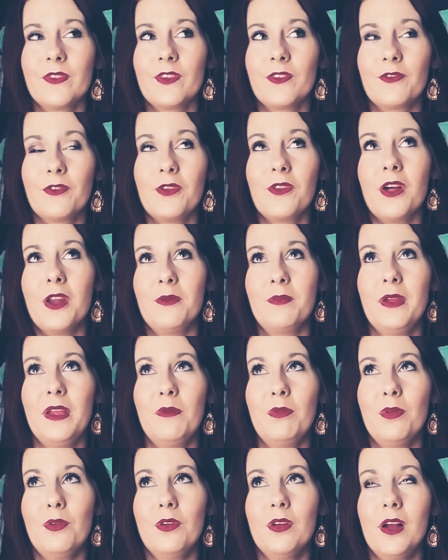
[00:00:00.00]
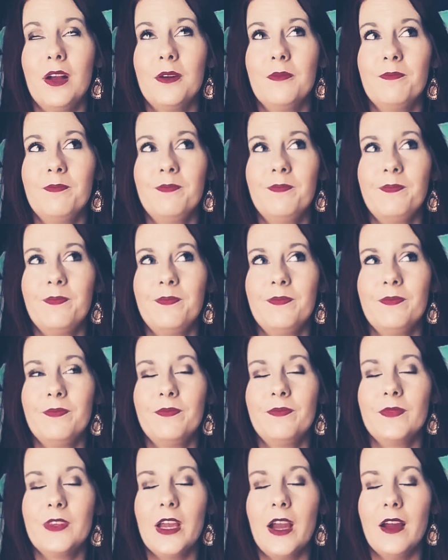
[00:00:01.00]
a lot of people.
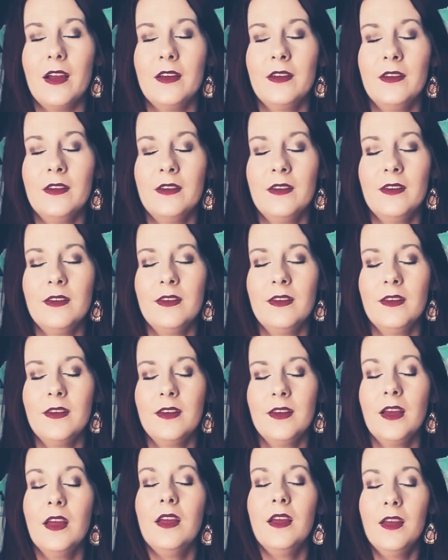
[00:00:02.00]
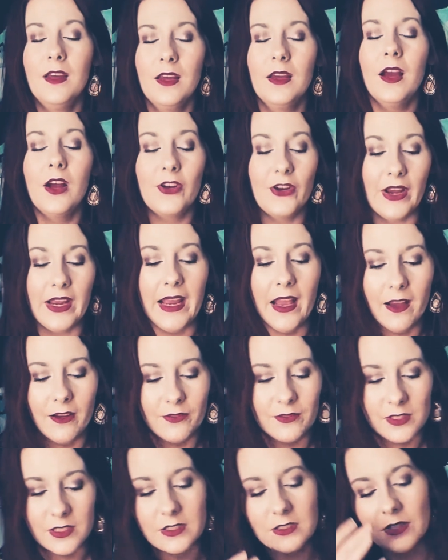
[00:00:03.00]
Yeah. Okay, yeah.
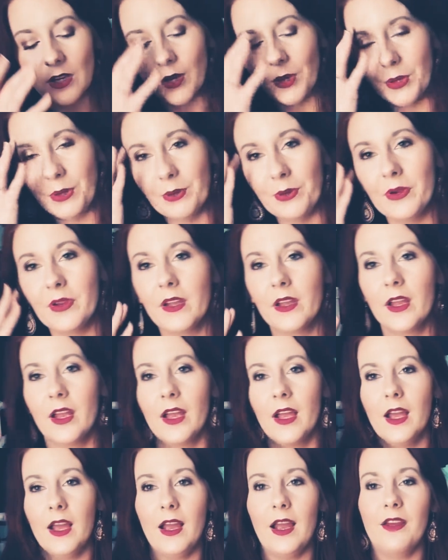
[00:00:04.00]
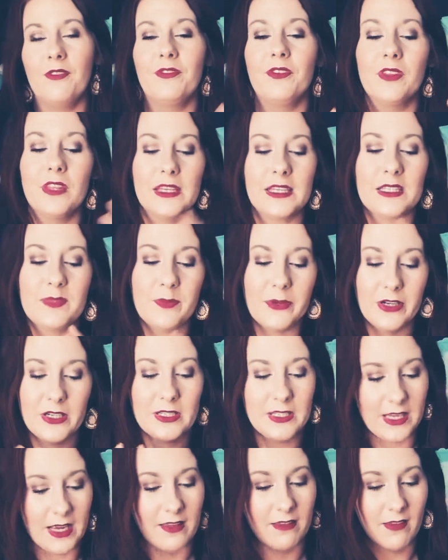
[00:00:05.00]
So I feel like Spirit's
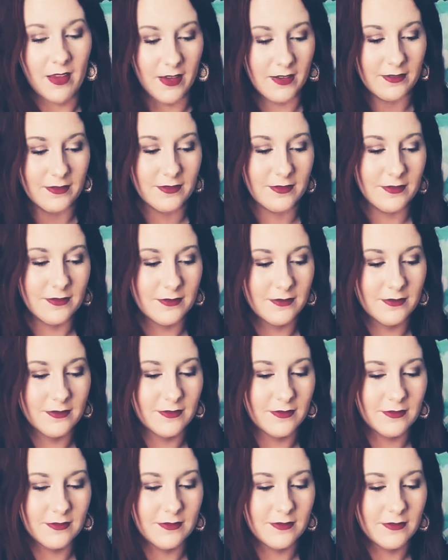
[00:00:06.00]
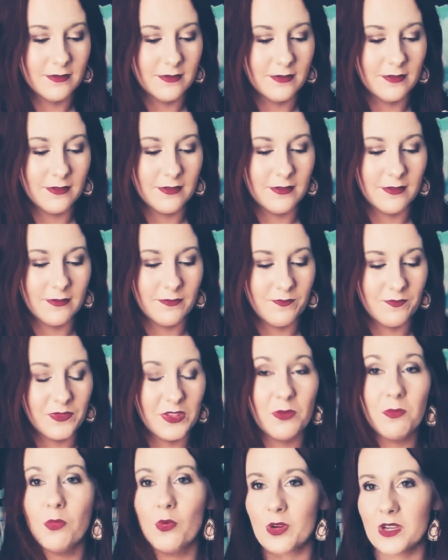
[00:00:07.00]
saying that the
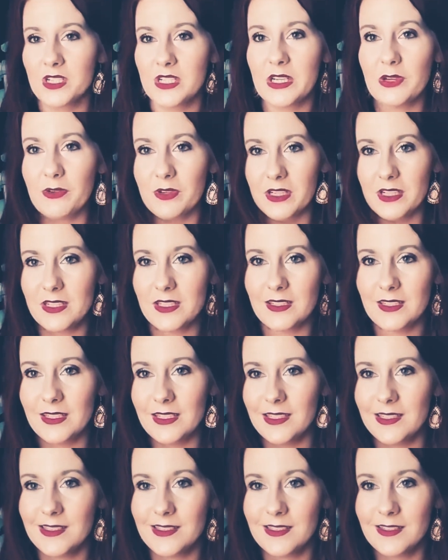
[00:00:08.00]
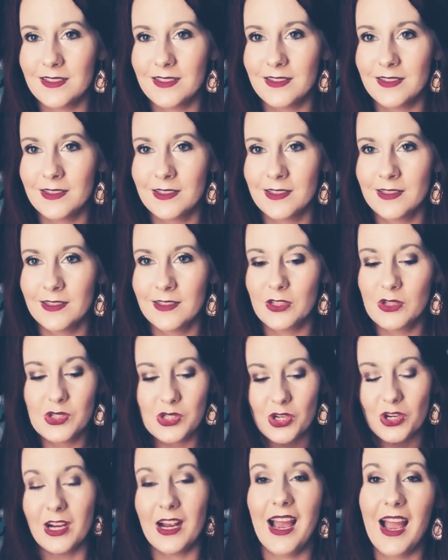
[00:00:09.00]
more synchronicities you
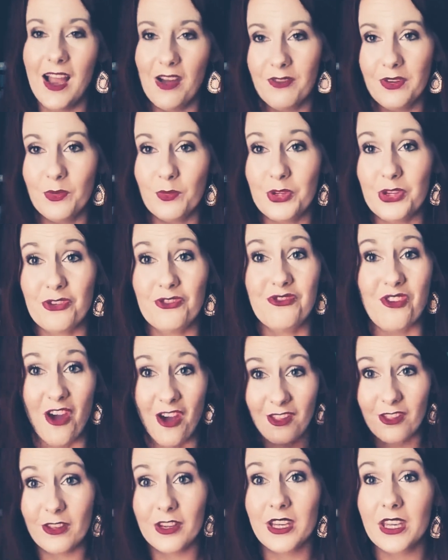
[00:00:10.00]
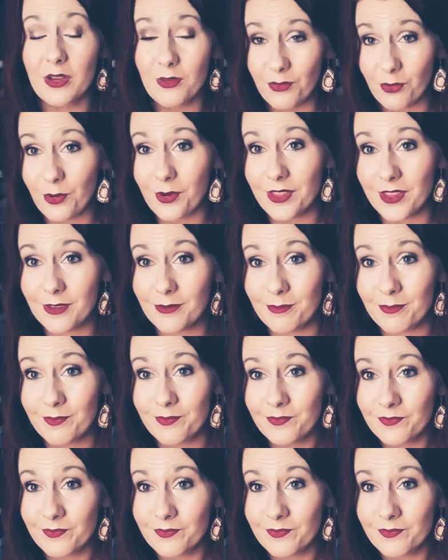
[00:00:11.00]
start having when you're not looking for them,